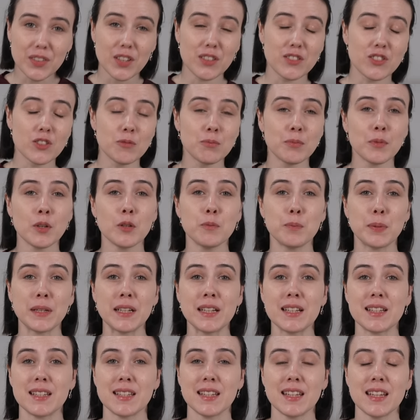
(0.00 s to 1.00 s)
So
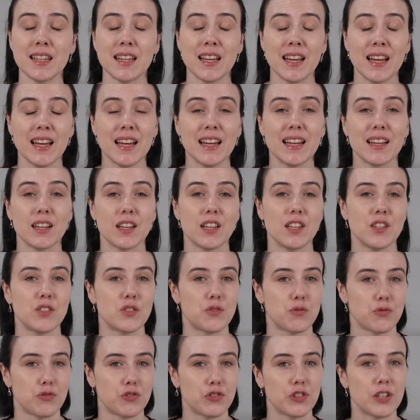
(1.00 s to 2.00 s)
mobility
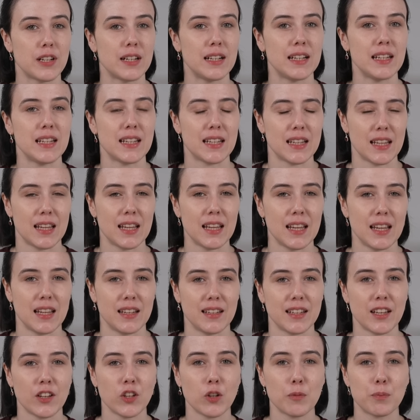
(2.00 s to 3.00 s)
is really key.
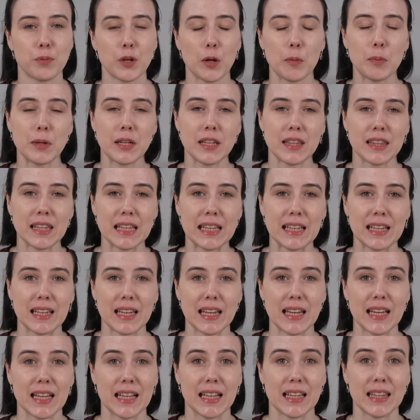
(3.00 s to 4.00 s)
Now you're probably
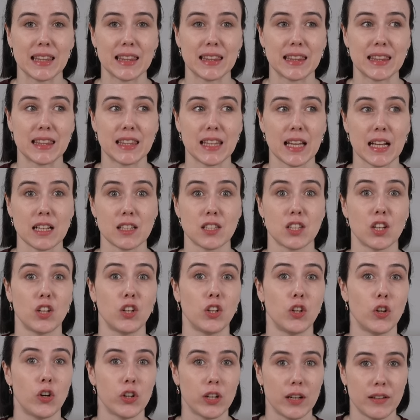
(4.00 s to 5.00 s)
thinking, that's a
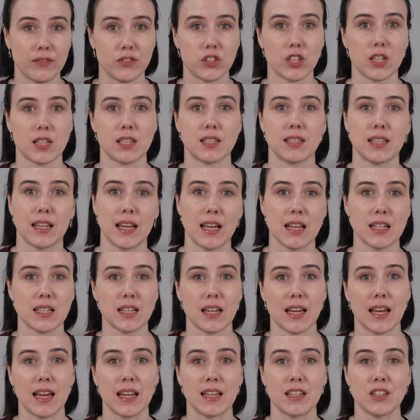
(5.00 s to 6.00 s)
lot I've just said,
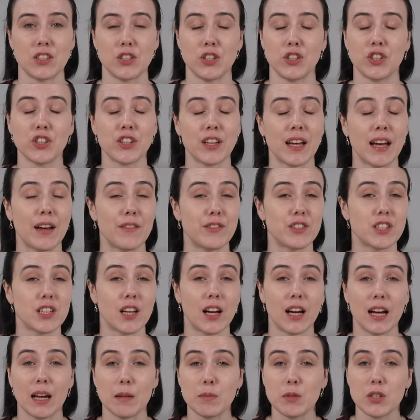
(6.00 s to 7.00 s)
and you don't have
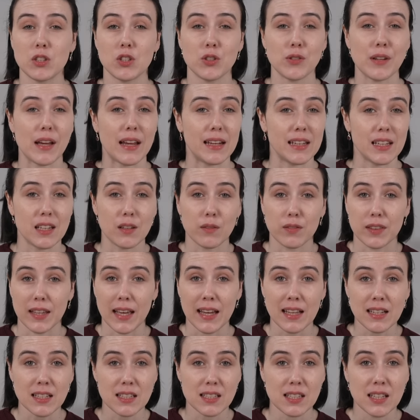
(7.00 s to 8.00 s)
time to do any of
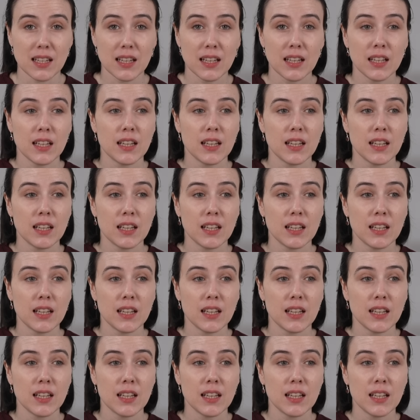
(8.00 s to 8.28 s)
that.